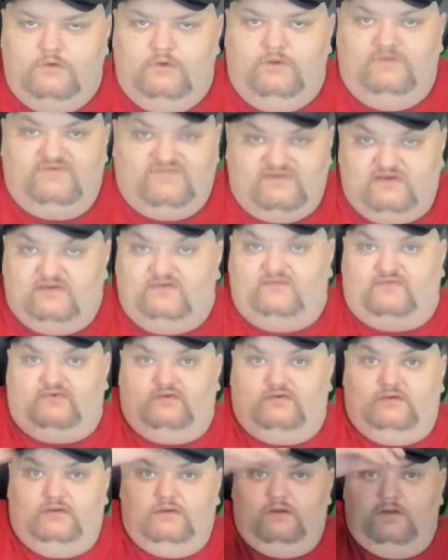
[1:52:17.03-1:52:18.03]

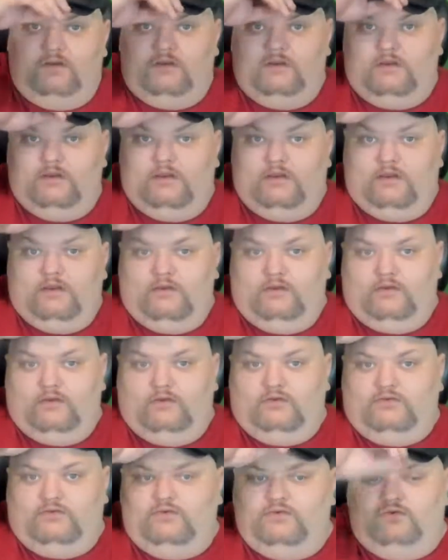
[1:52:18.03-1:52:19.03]
Seriously.
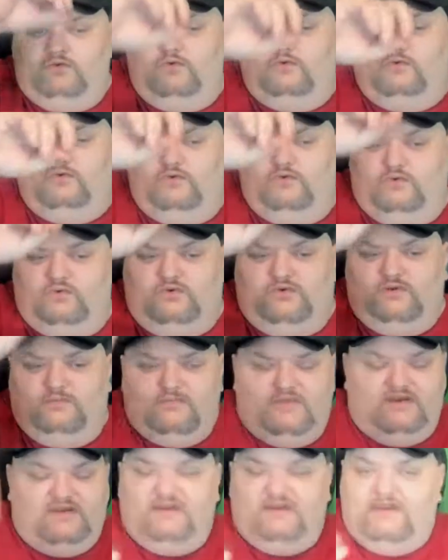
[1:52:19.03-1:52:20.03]
You
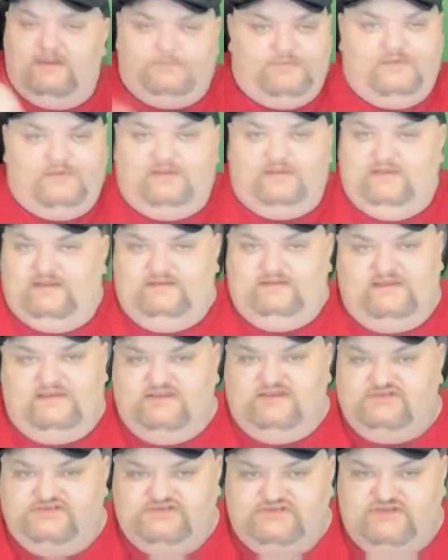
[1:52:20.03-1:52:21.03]
can manipulate
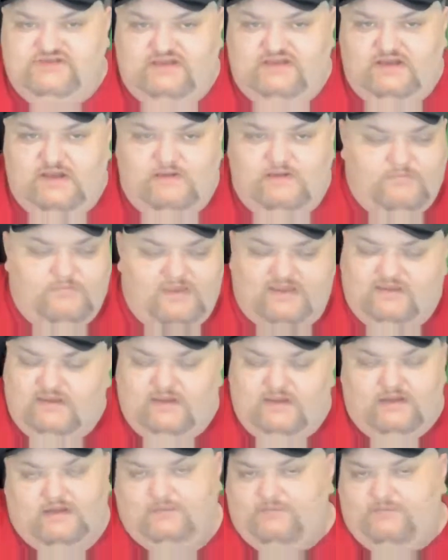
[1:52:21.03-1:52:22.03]
that shit and make
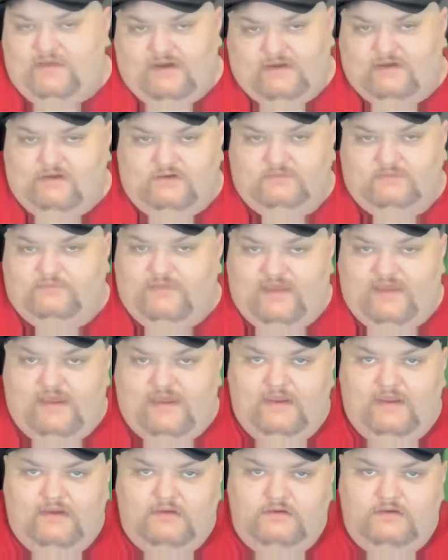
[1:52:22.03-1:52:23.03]
anybody look
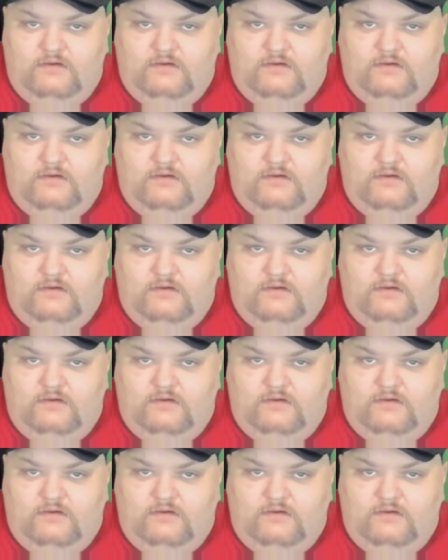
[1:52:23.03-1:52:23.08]
bad.